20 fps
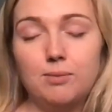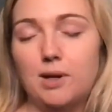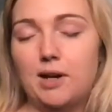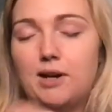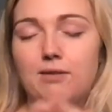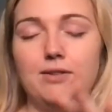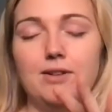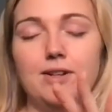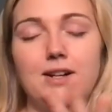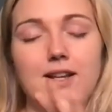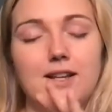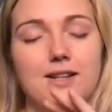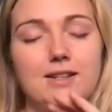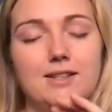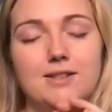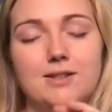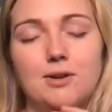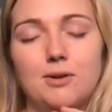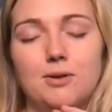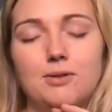Whatever it
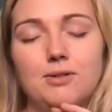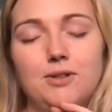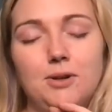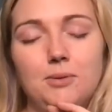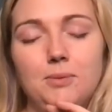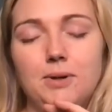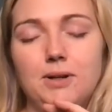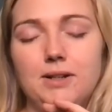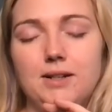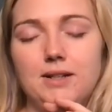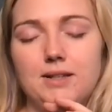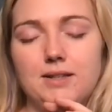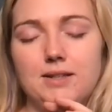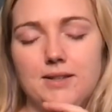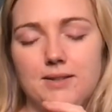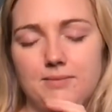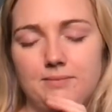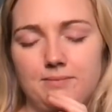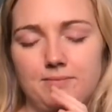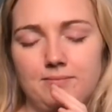is, no
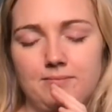worries.